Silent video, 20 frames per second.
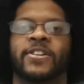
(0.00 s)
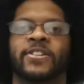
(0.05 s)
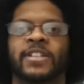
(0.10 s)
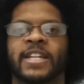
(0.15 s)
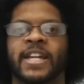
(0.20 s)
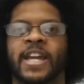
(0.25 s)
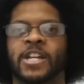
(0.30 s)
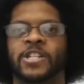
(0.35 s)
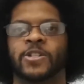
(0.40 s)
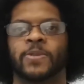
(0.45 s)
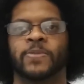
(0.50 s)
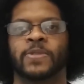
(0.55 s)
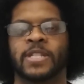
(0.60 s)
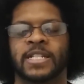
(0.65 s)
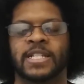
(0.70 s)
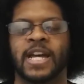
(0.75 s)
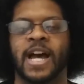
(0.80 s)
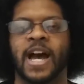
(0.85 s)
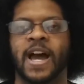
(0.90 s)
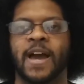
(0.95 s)
necessarily
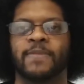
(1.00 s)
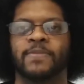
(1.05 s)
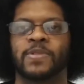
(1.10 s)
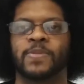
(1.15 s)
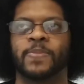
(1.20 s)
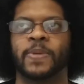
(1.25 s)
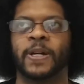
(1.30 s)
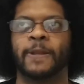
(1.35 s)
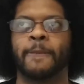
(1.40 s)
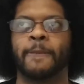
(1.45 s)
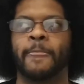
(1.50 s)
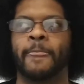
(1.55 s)
catch up with the times,